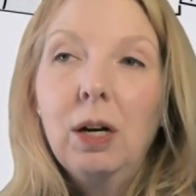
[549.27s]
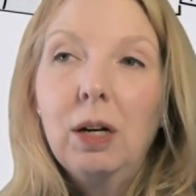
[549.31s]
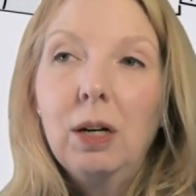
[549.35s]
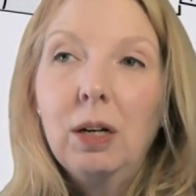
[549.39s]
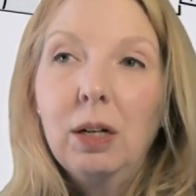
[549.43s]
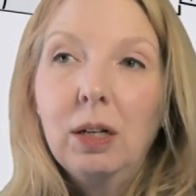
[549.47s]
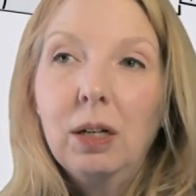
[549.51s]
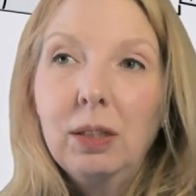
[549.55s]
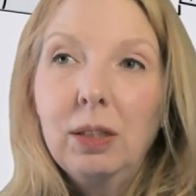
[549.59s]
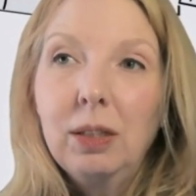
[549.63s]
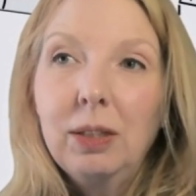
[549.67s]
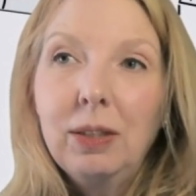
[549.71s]

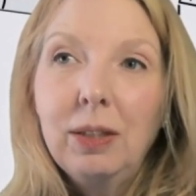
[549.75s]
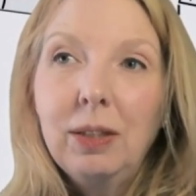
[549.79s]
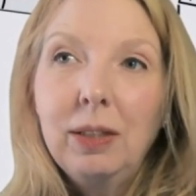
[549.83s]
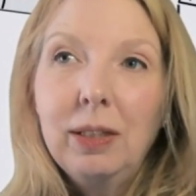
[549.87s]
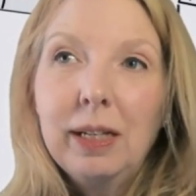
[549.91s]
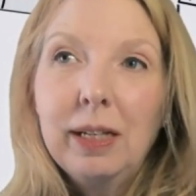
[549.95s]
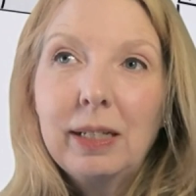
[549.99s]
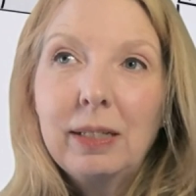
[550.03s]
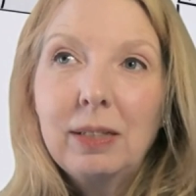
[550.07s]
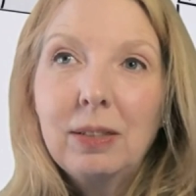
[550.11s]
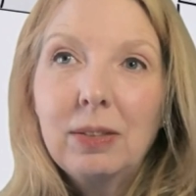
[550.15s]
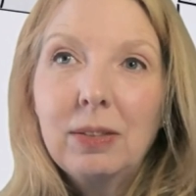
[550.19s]
all of the
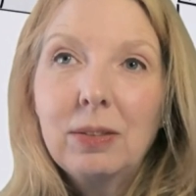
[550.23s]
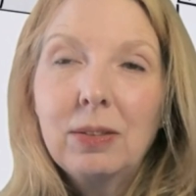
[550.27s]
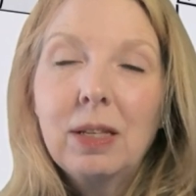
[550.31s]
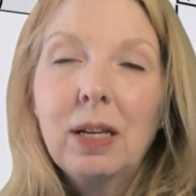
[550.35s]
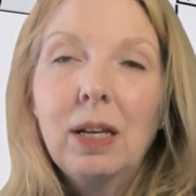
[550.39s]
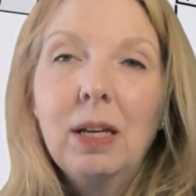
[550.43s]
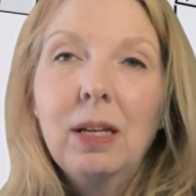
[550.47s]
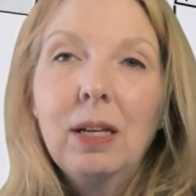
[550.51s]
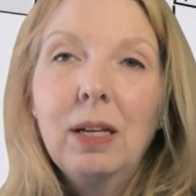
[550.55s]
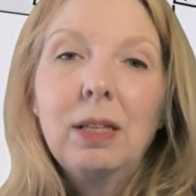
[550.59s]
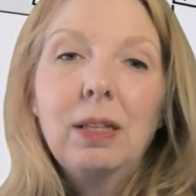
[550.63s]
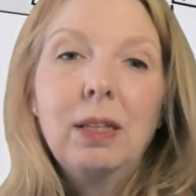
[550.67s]
letters
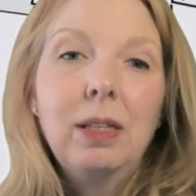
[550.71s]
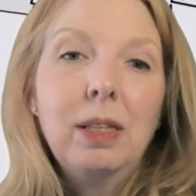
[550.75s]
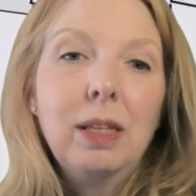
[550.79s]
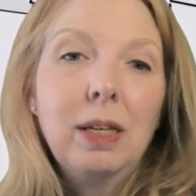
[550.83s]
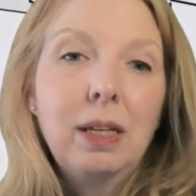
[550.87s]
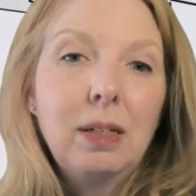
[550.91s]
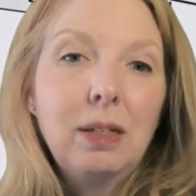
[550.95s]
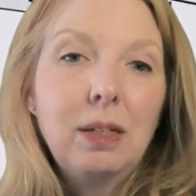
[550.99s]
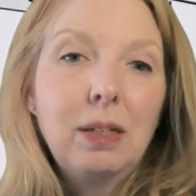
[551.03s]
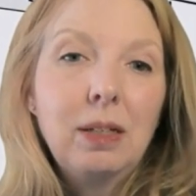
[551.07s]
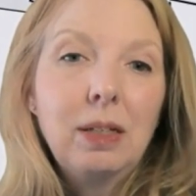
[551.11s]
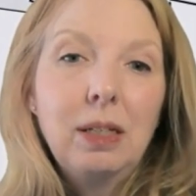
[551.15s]

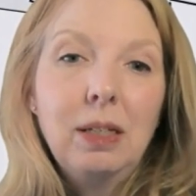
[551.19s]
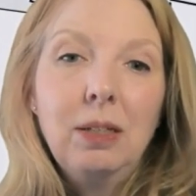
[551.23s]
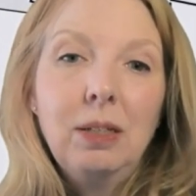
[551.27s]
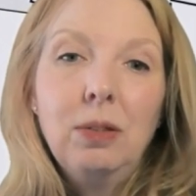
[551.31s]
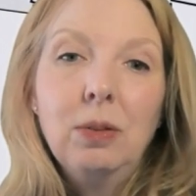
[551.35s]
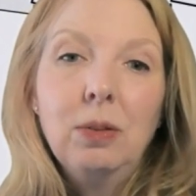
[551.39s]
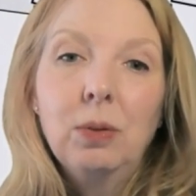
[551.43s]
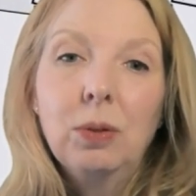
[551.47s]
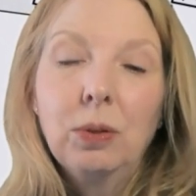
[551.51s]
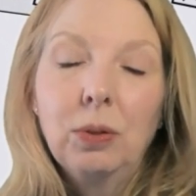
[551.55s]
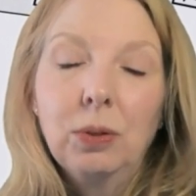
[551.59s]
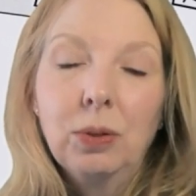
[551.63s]
that are in
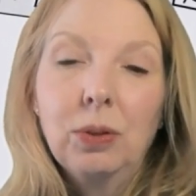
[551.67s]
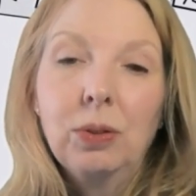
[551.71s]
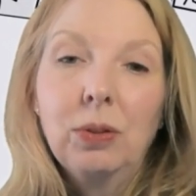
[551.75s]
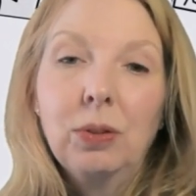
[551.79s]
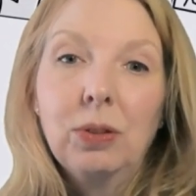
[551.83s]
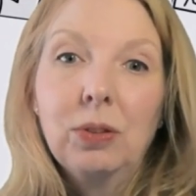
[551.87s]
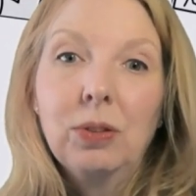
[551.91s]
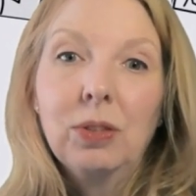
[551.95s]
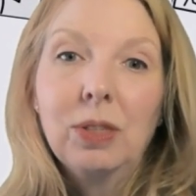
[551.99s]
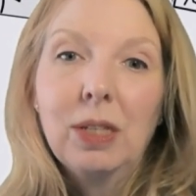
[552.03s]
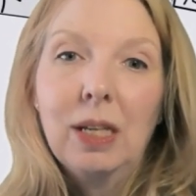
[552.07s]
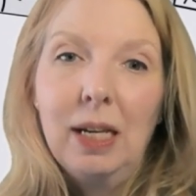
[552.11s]
your
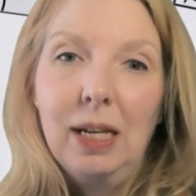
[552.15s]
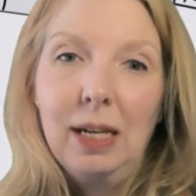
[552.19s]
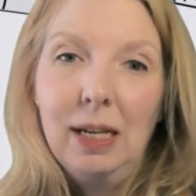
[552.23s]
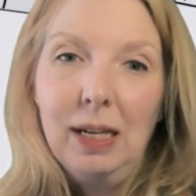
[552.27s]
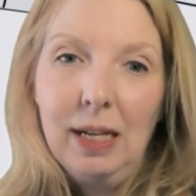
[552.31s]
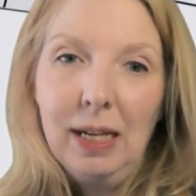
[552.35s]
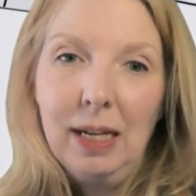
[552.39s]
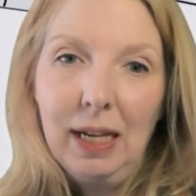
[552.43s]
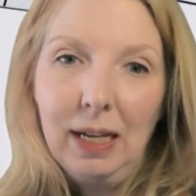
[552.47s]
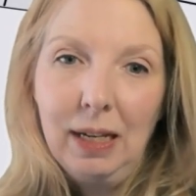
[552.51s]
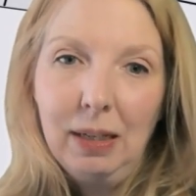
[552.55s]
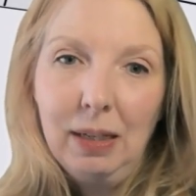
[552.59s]
learners'
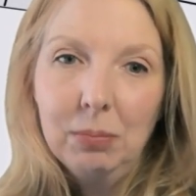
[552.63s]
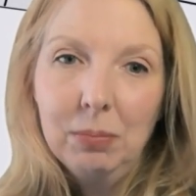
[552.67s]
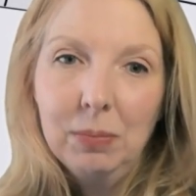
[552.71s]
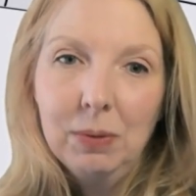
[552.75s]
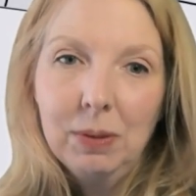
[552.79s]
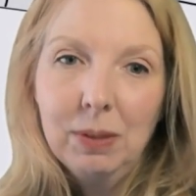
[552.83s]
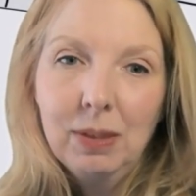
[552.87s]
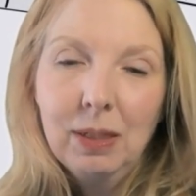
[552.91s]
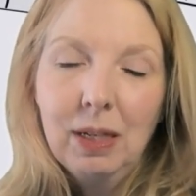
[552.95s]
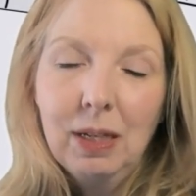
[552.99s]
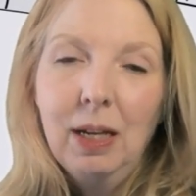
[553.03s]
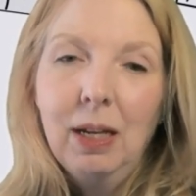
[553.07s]

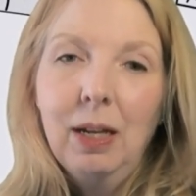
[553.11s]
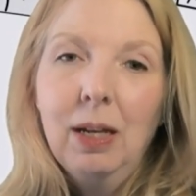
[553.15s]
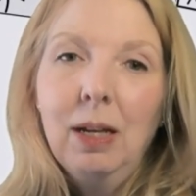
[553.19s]
names.